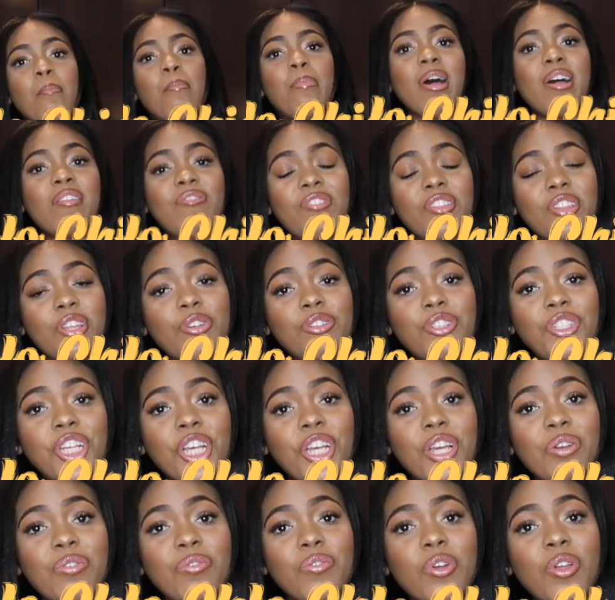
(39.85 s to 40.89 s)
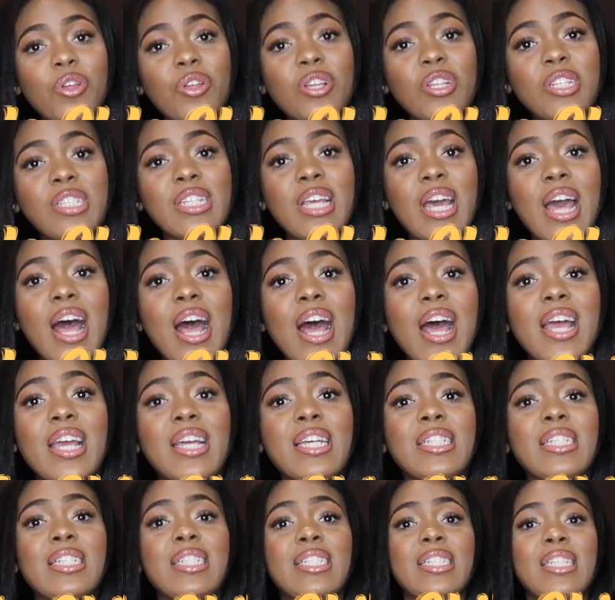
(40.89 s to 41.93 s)
Buffalo chicken rolls,
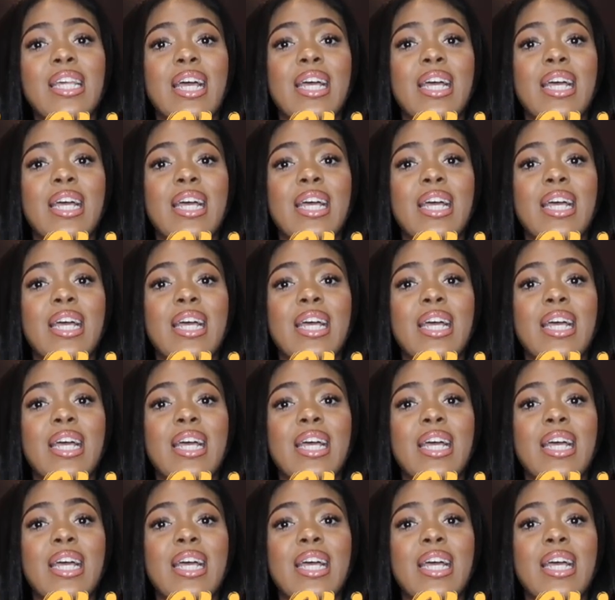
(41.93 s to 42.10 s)
guys,